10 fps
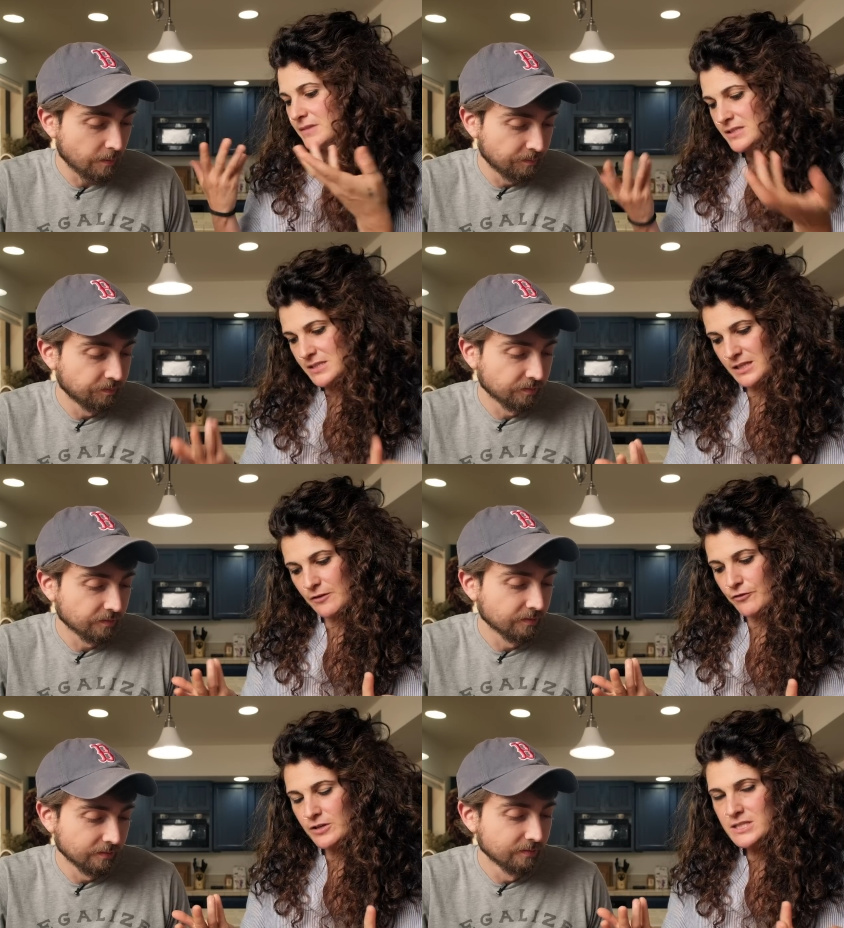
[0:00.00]
Speaker 1: It's a
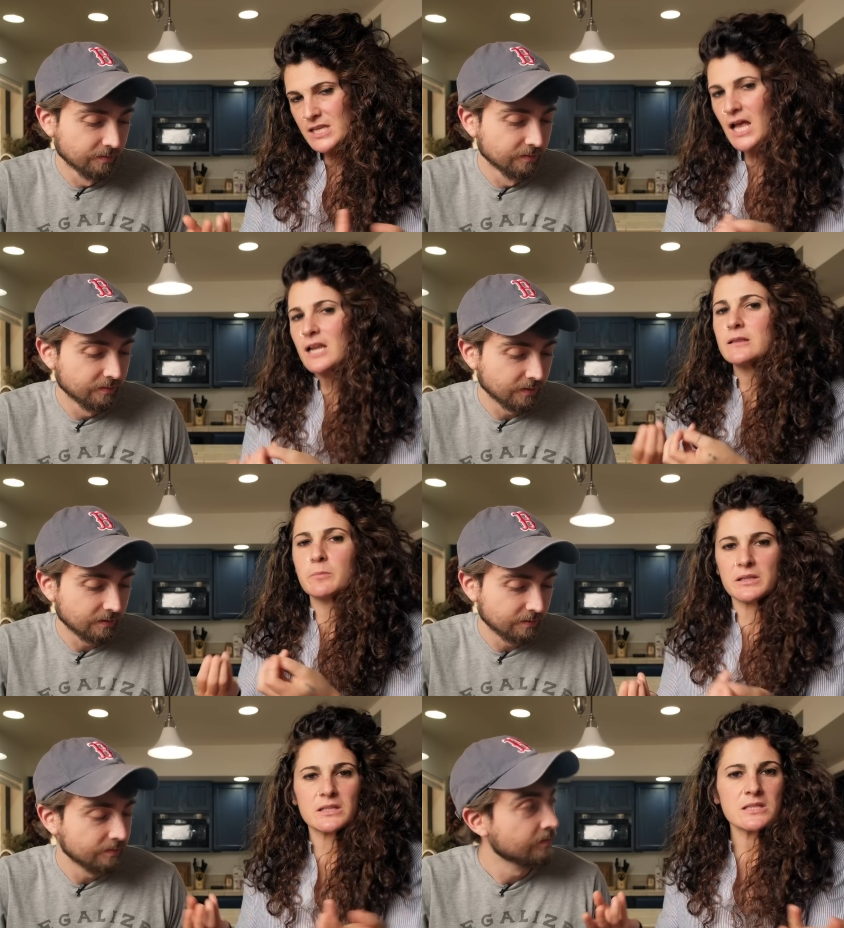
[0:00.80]
different salad,
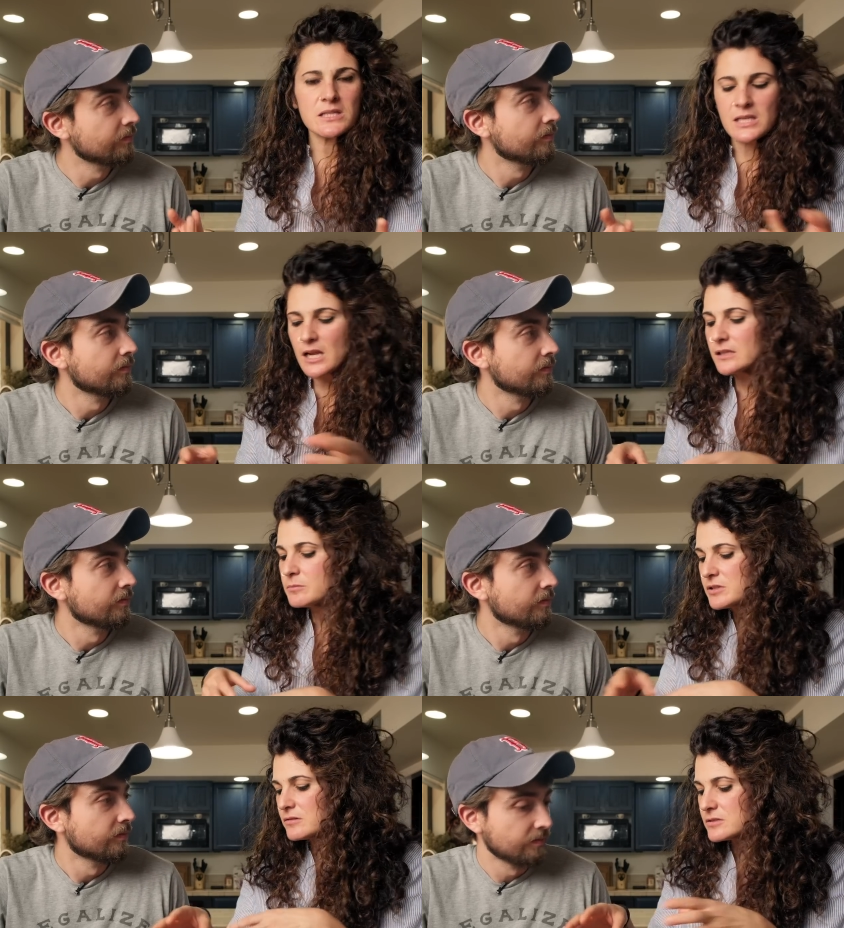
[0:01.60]
but it's a salad
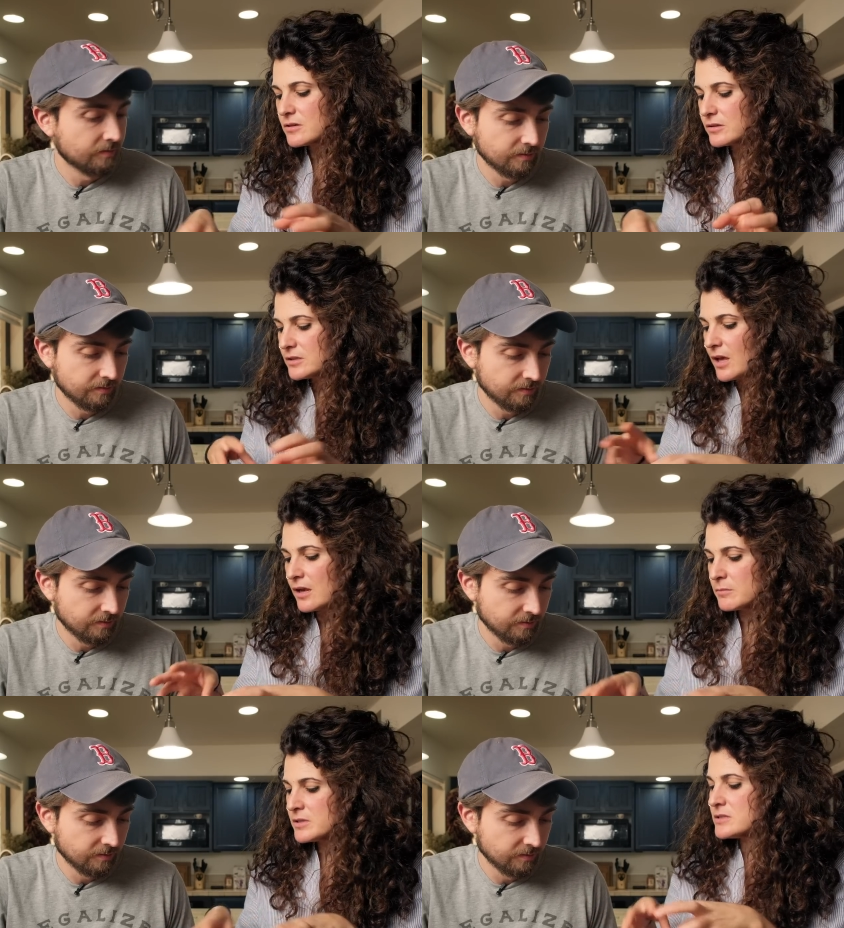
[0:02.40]
because all the
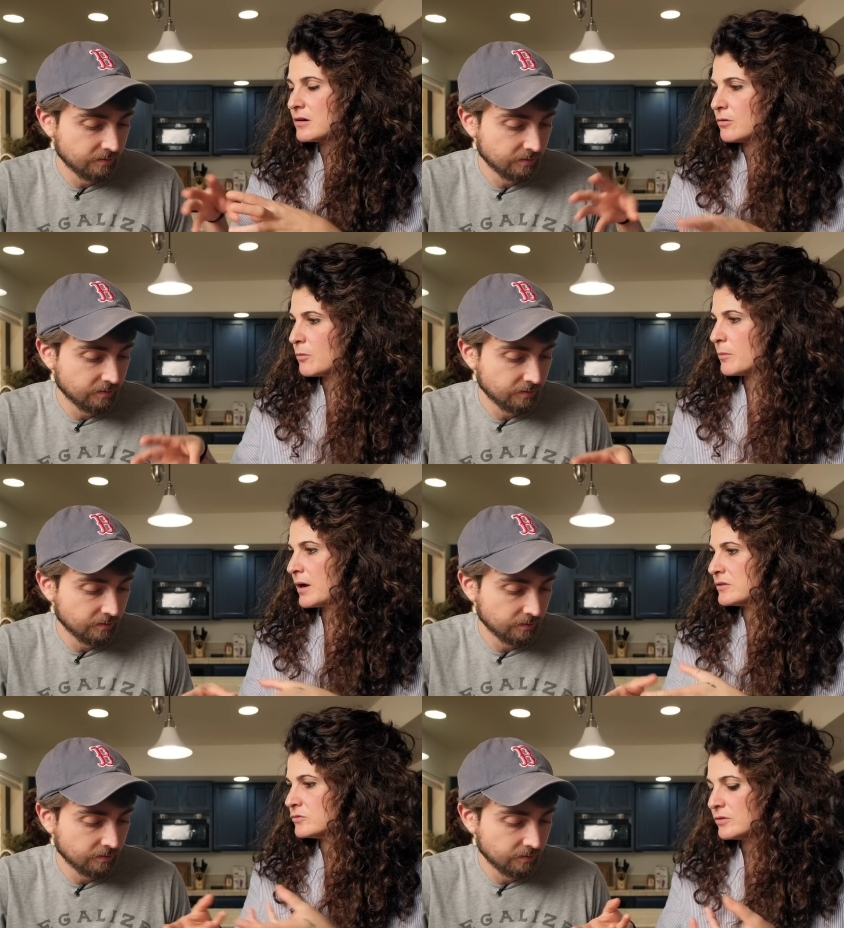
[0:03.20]
elements are
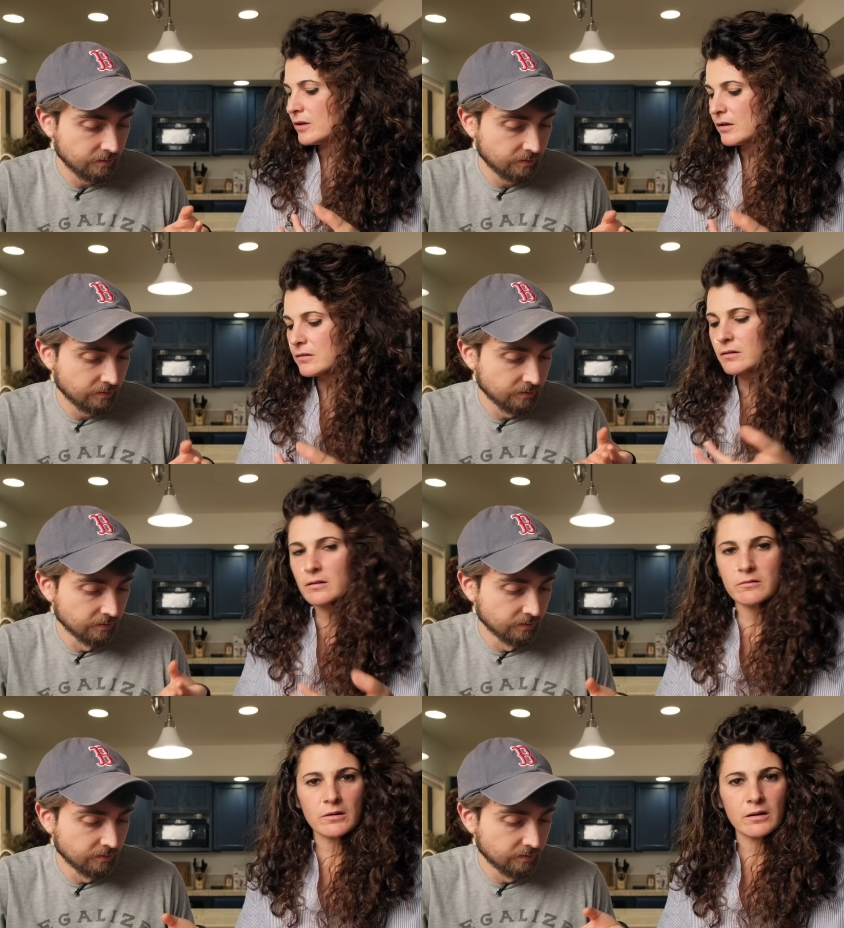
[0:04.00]
combined together.
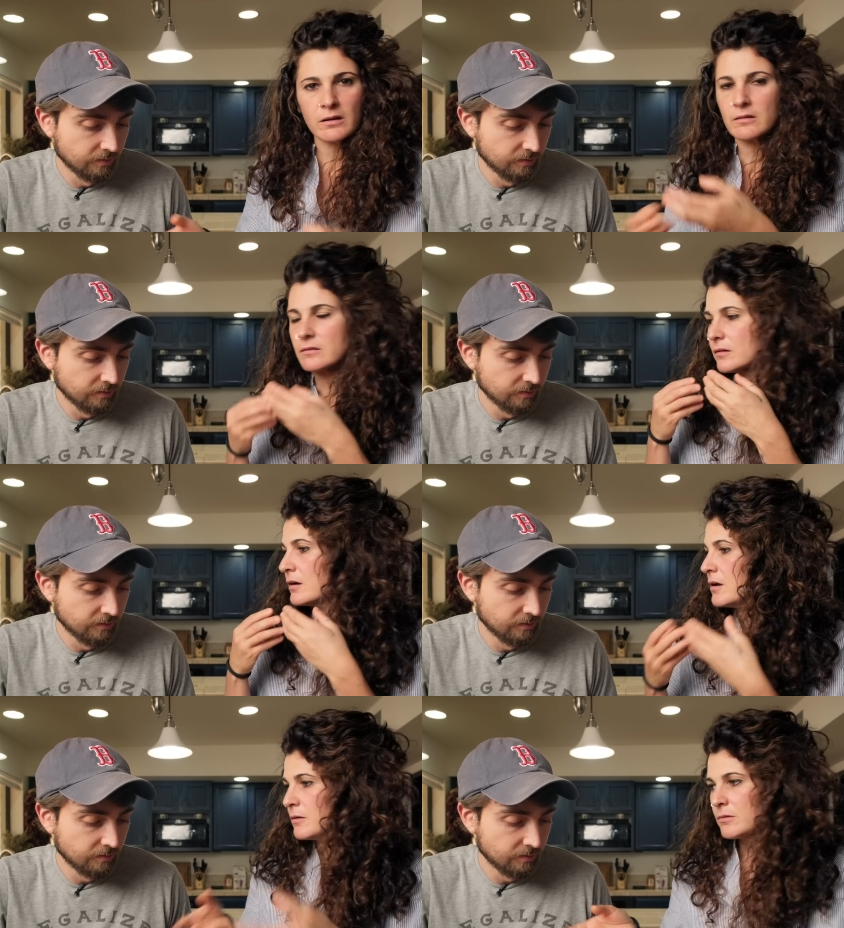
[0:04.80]
You can eat
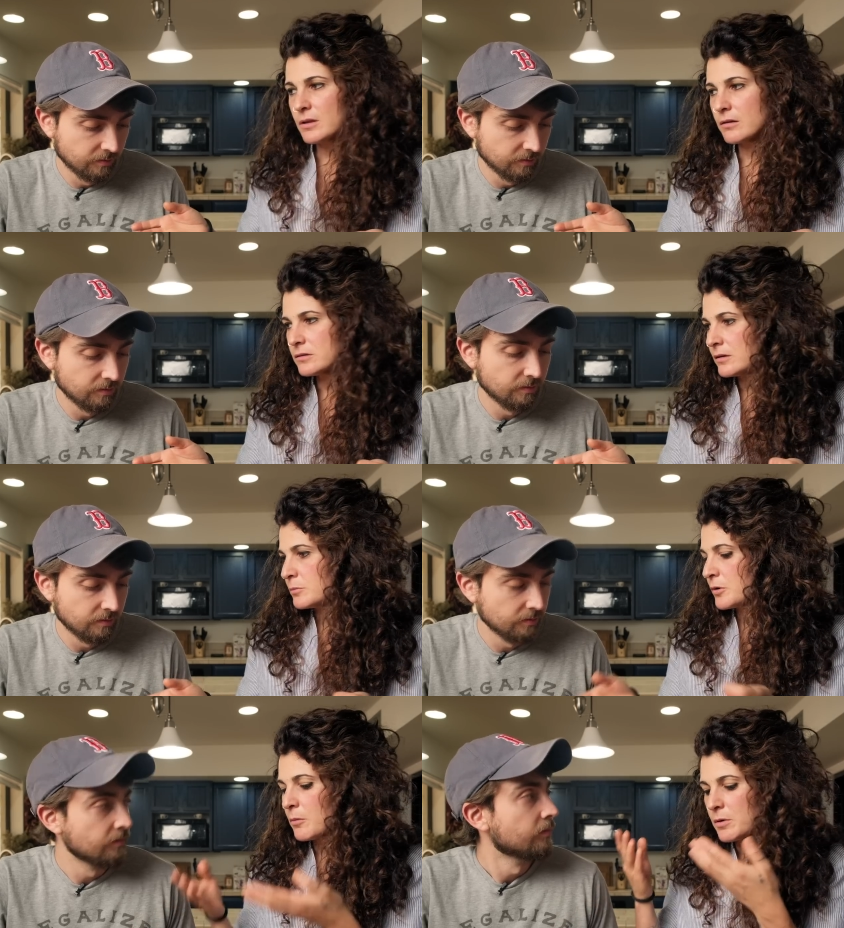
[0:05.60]
without any
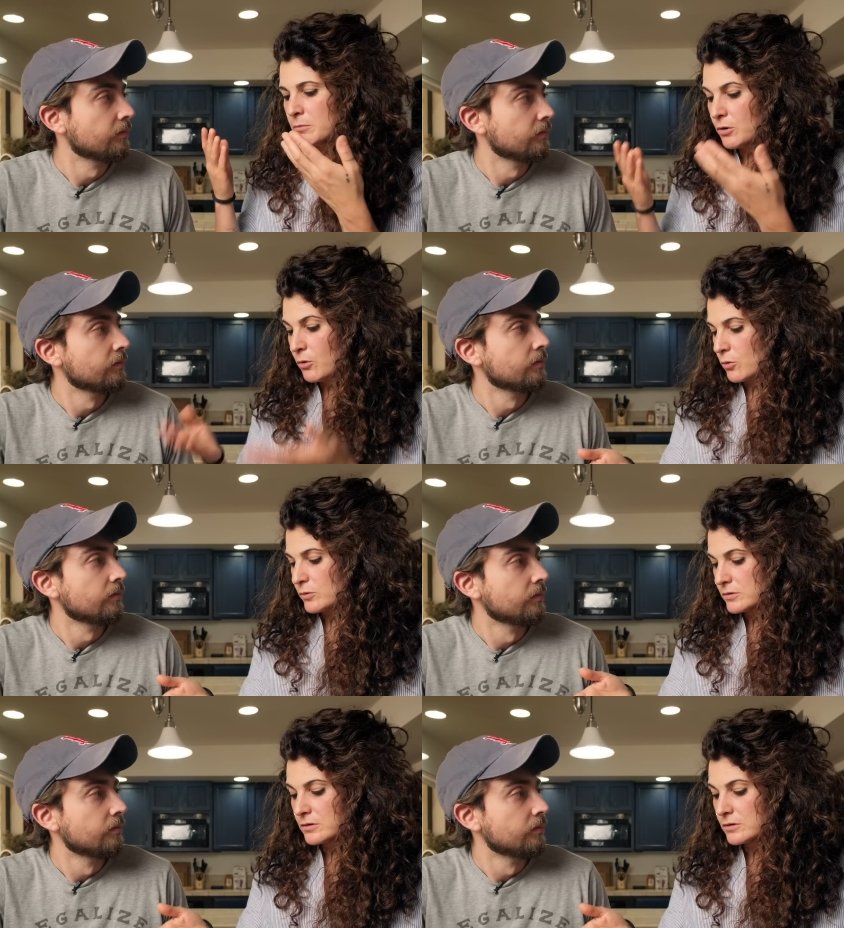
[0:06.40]
problem cold.